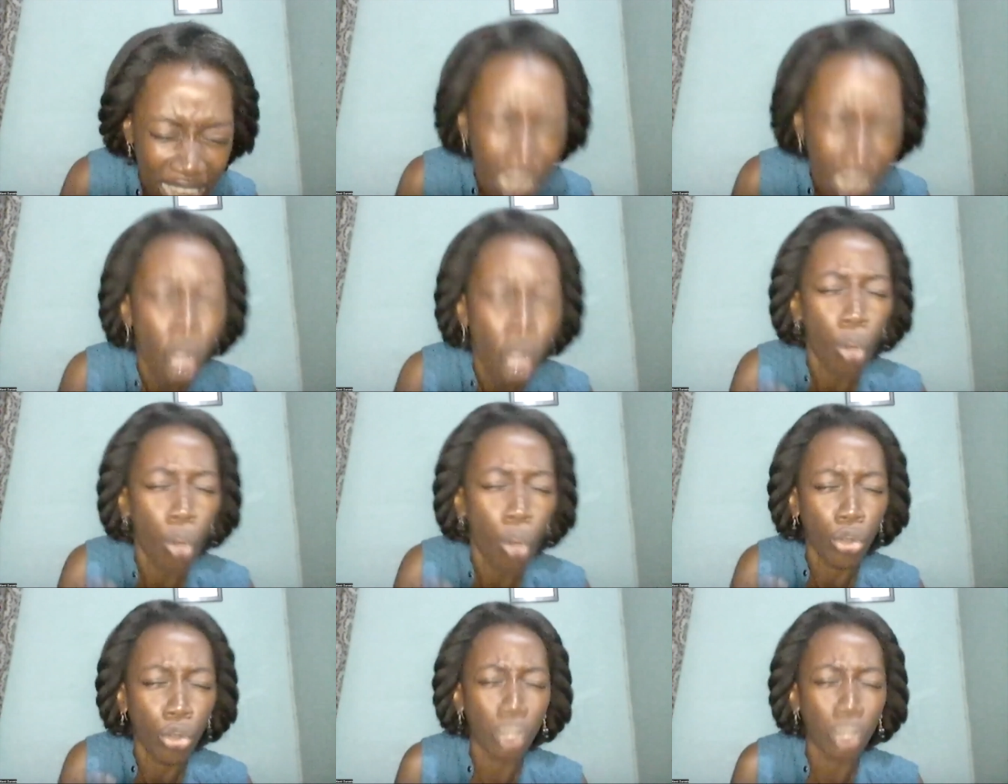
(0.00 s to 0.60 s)
oh
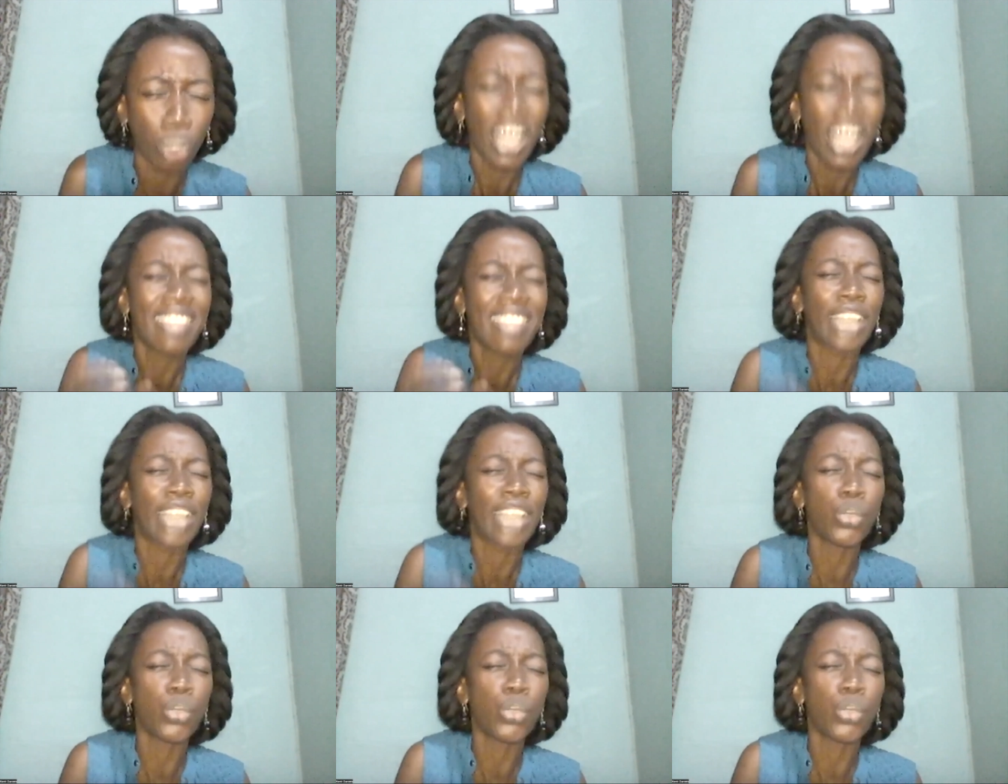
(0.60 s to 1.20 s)
Lord, that you
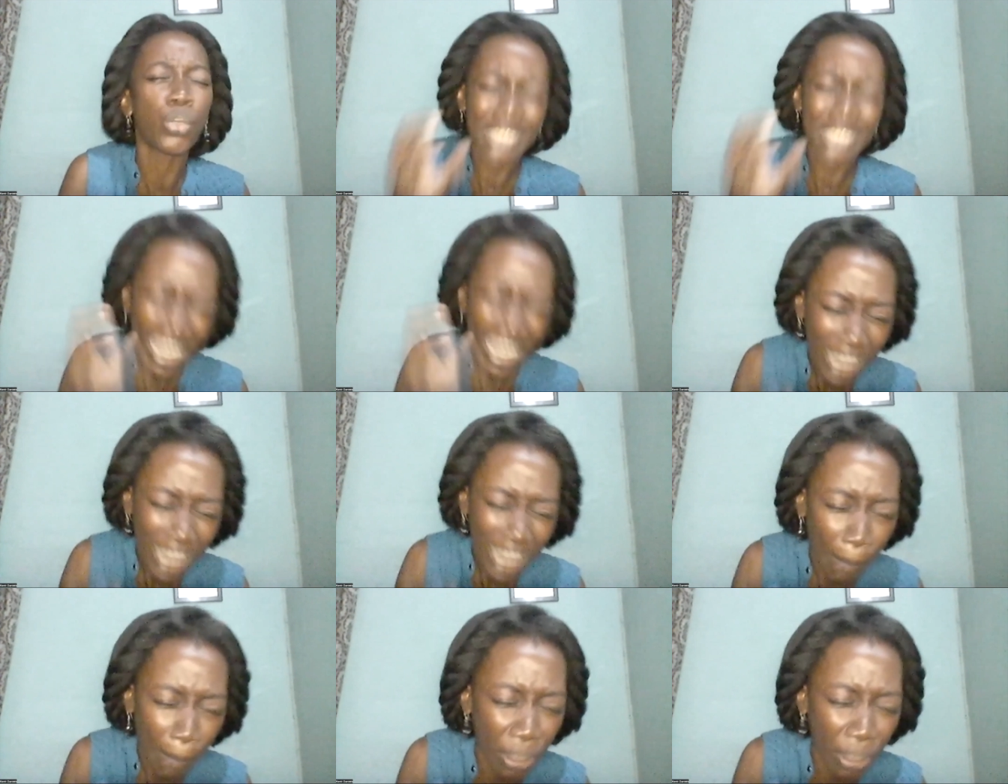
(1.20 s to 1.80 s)
will take that
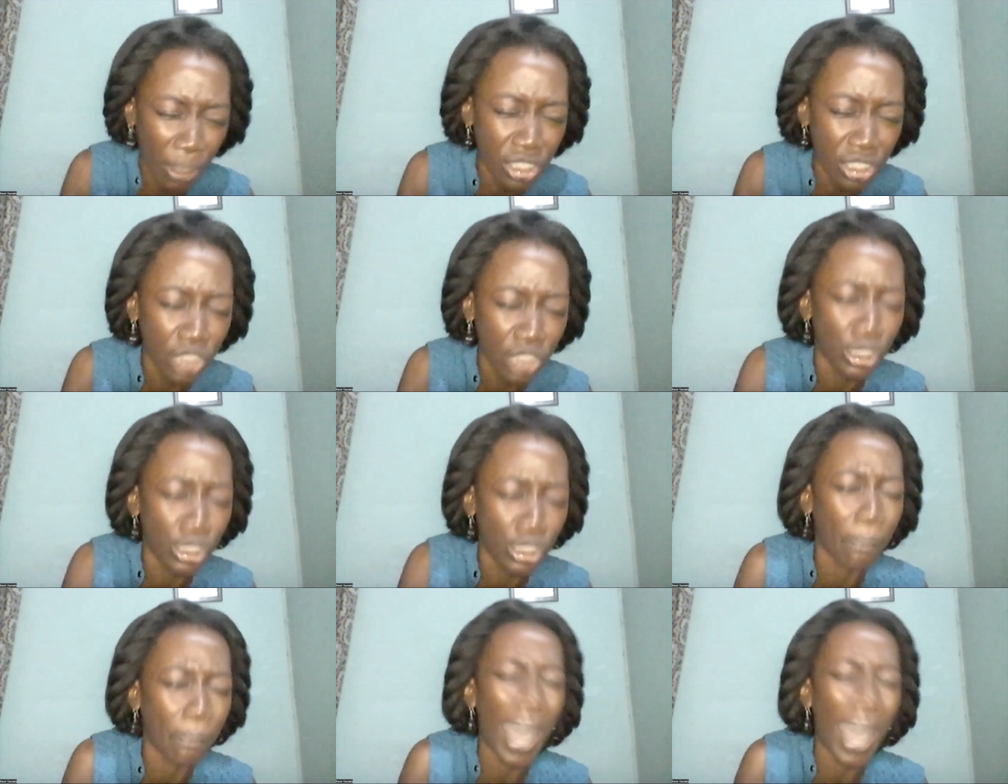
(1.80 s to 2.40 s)
person to the
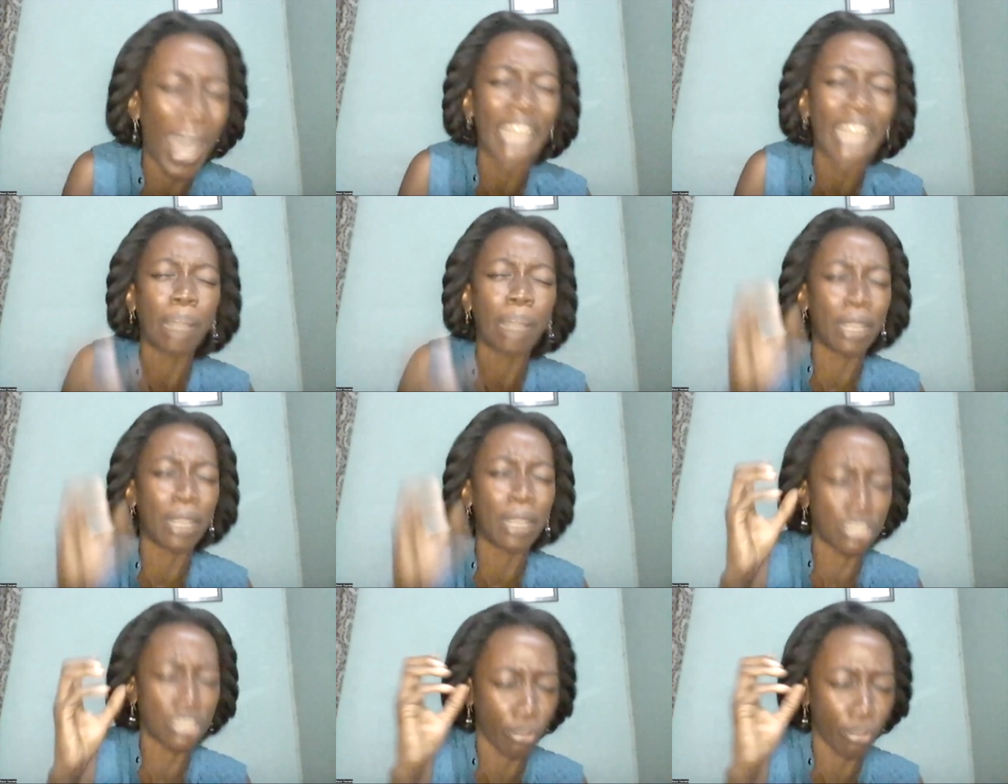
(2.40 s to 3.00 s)
higher place
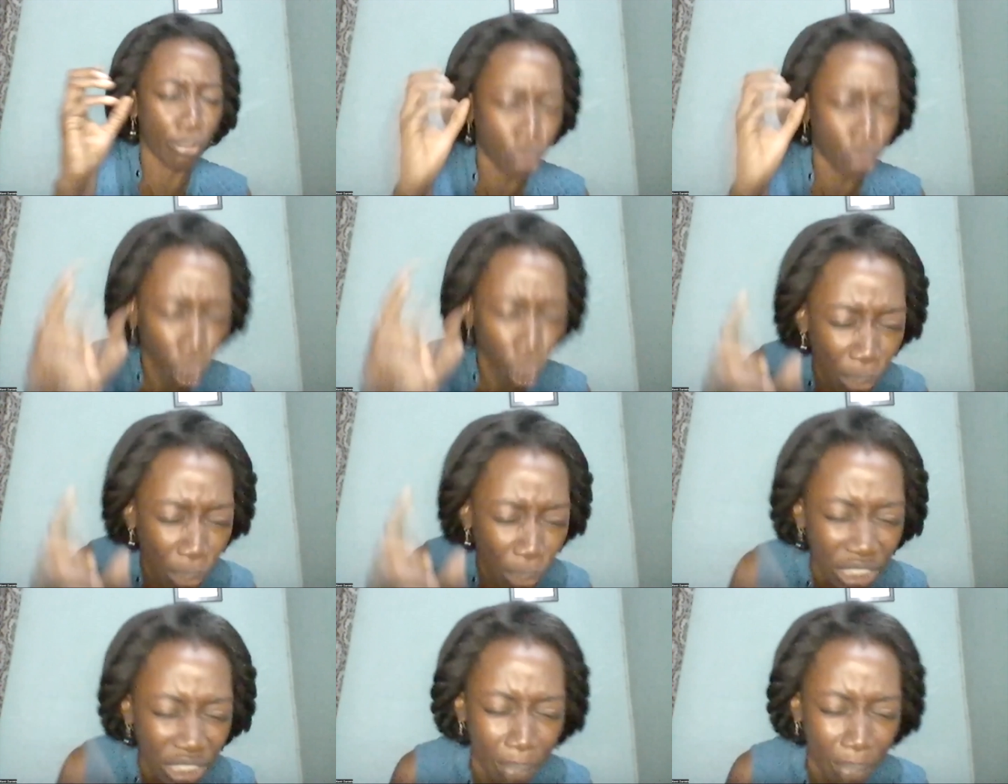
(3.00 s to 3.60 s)
of glory in
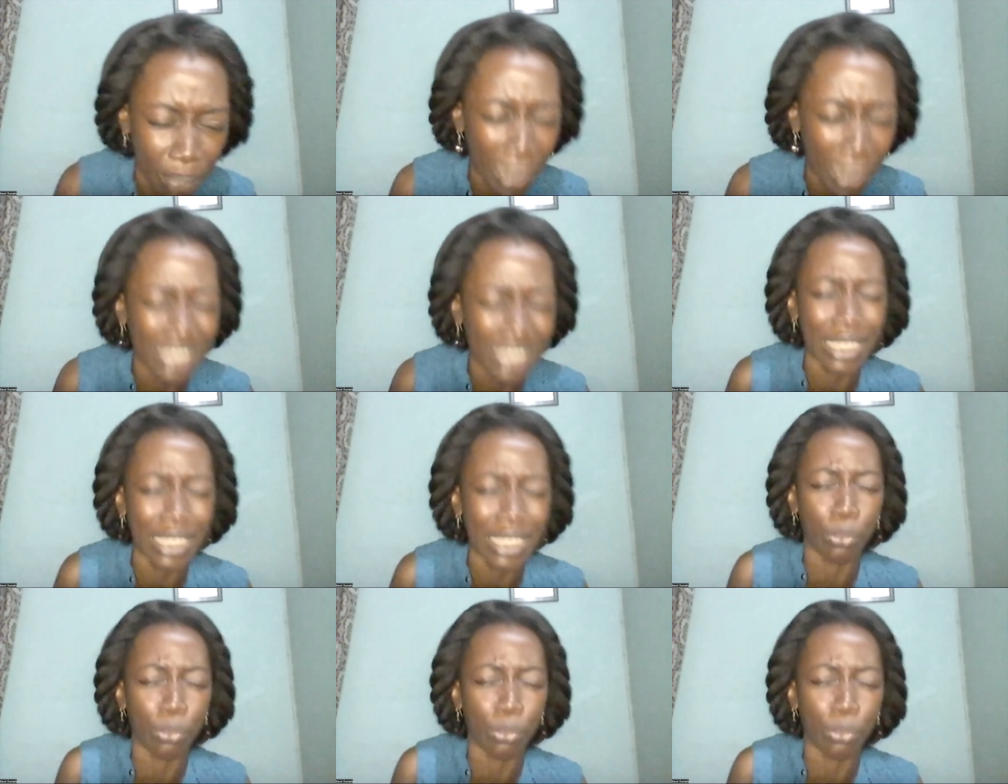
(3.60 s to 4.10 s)
the mighty name of